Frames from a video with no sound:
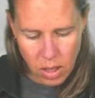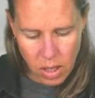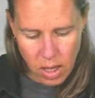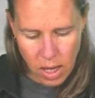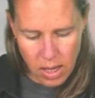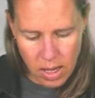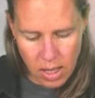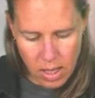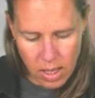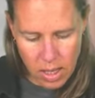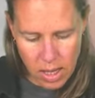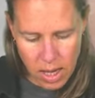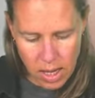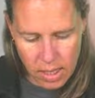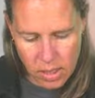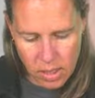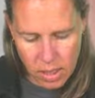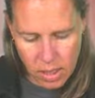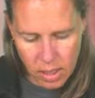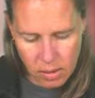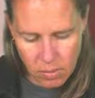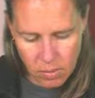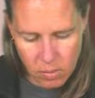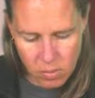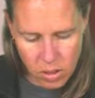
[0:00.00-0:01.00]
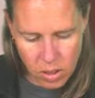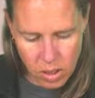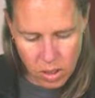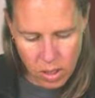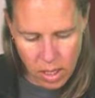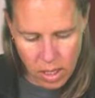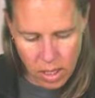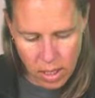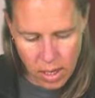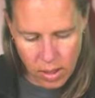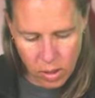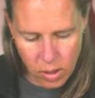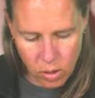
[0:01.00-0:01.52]
and connecting to
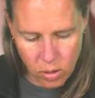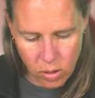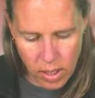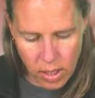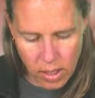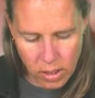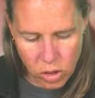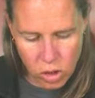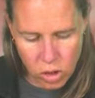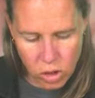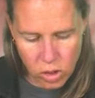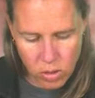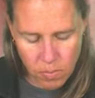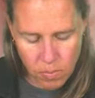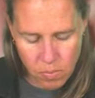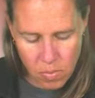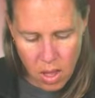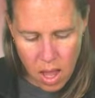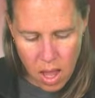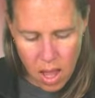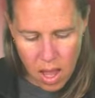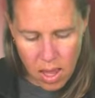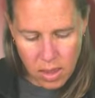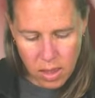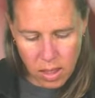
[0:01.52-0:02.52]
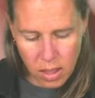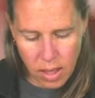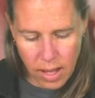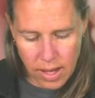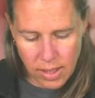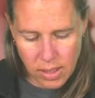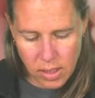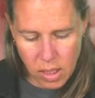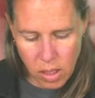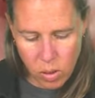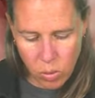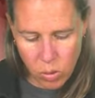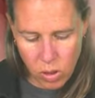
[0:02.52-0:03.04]
that outer edge. The
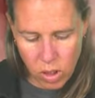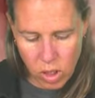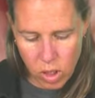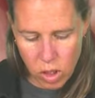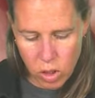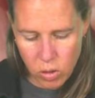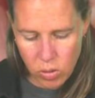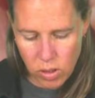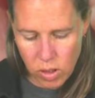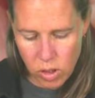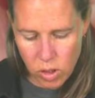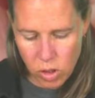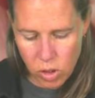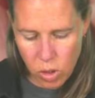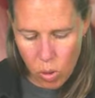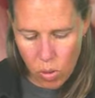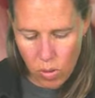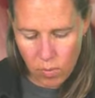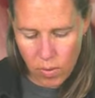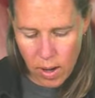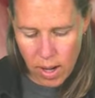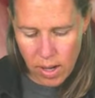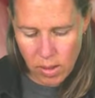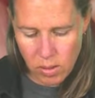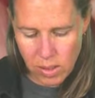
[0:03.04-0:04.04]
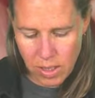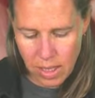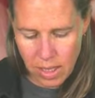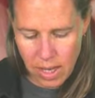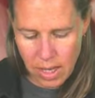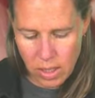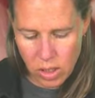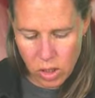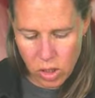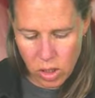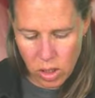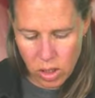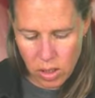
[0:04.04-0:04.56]
last thing we're going to do is sew around to
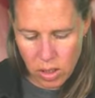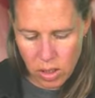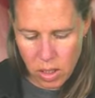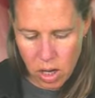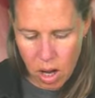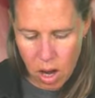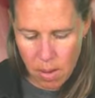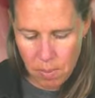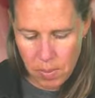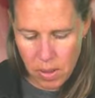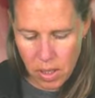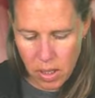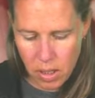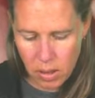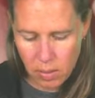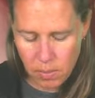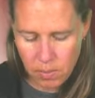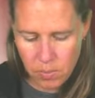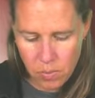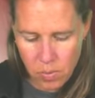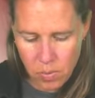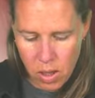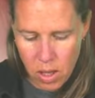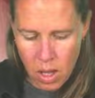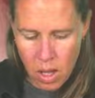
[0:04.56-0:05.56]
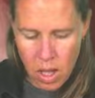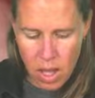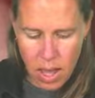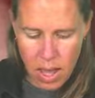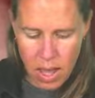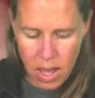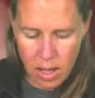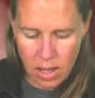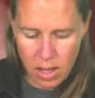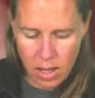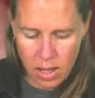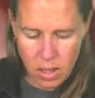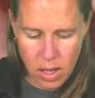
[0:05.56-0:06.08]
get to the top here
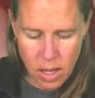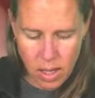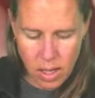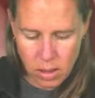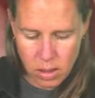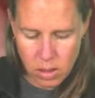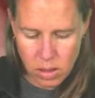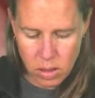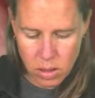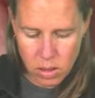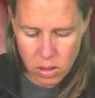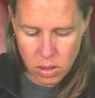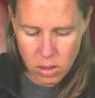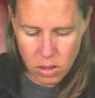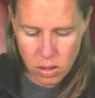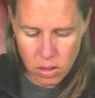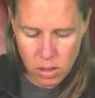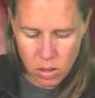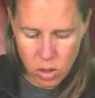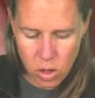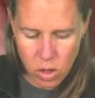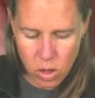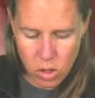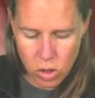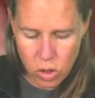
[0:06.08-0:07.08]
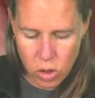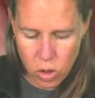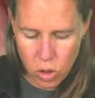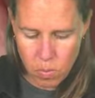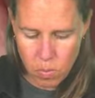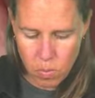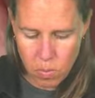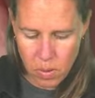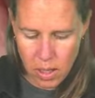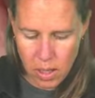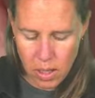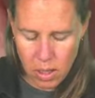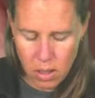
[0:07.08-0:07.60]
and connect our
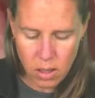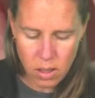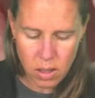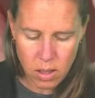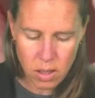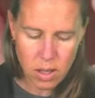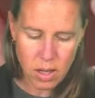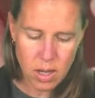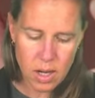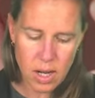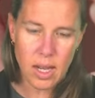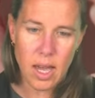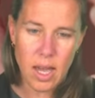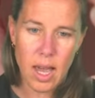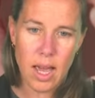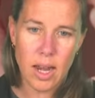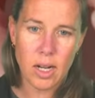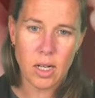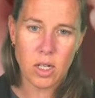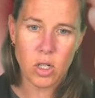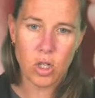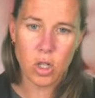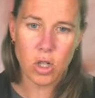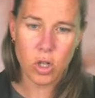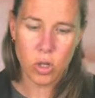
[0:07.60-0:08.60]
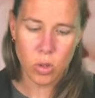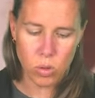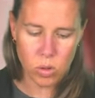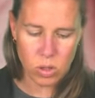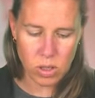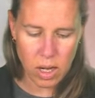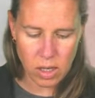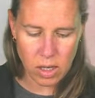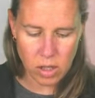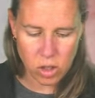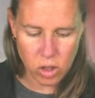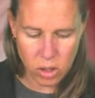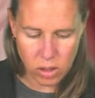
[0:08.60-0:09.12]
dome bead again in two
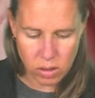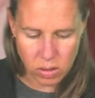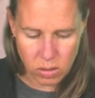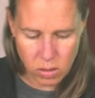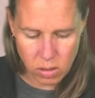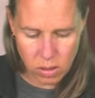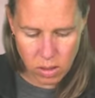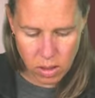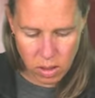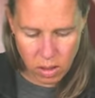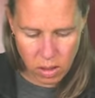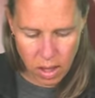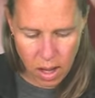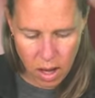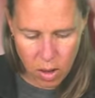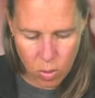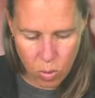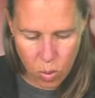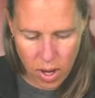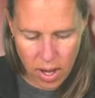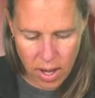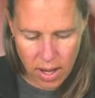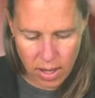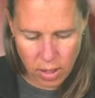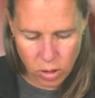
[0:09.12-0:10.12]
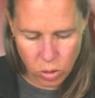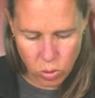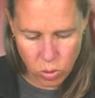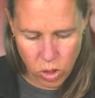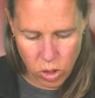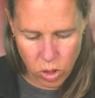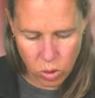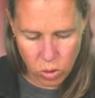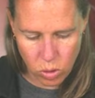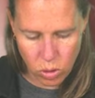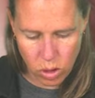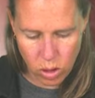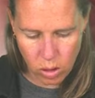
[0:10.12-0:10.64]
sections that way as we
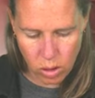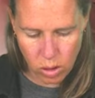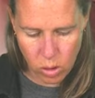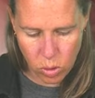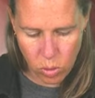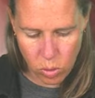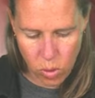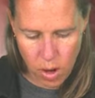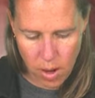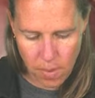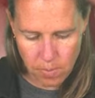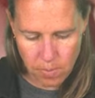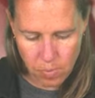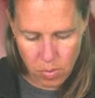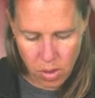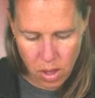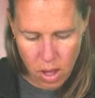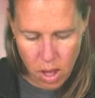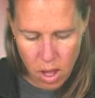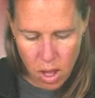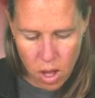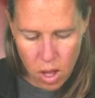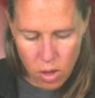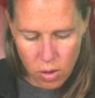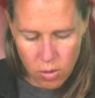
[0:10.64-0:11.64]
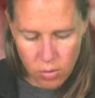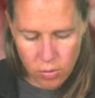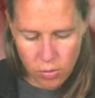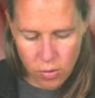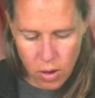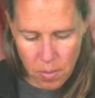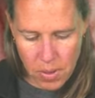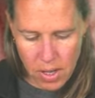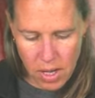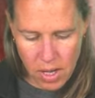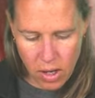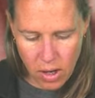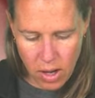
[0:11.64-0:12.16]
do the little one.
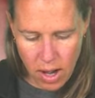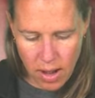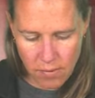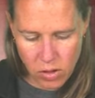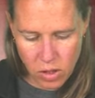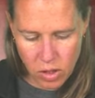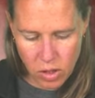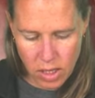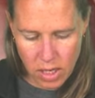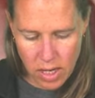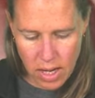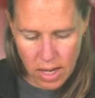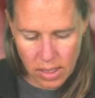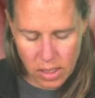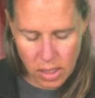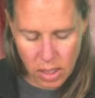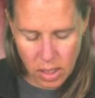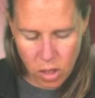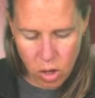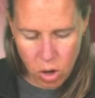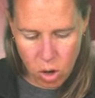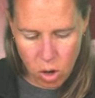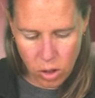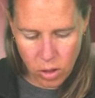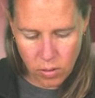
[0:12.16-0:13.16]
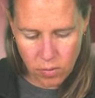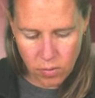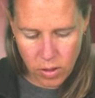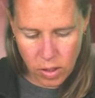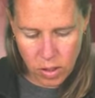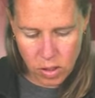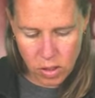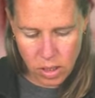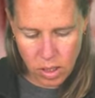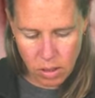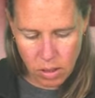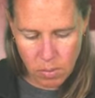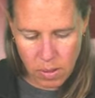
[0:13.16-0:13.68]
From here, after connecting all of our
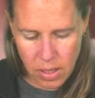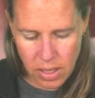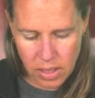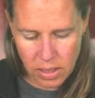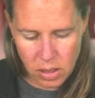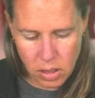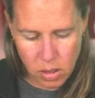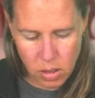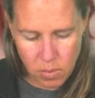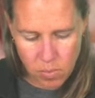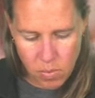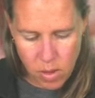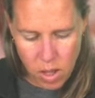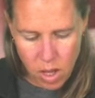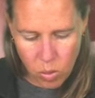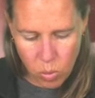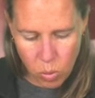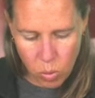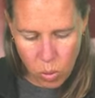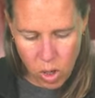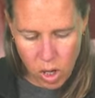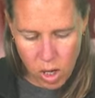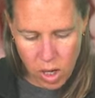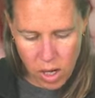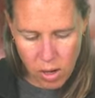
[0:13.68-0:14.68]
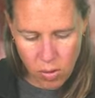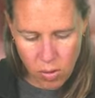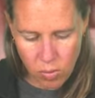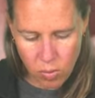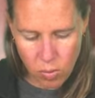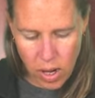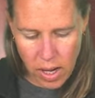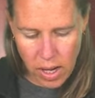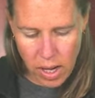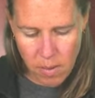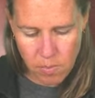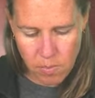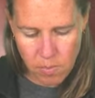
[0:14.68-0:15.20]
seed beads, we're going to get
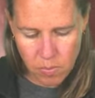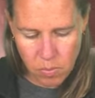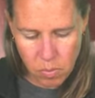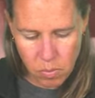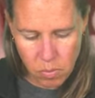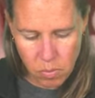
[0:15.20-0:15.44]
ready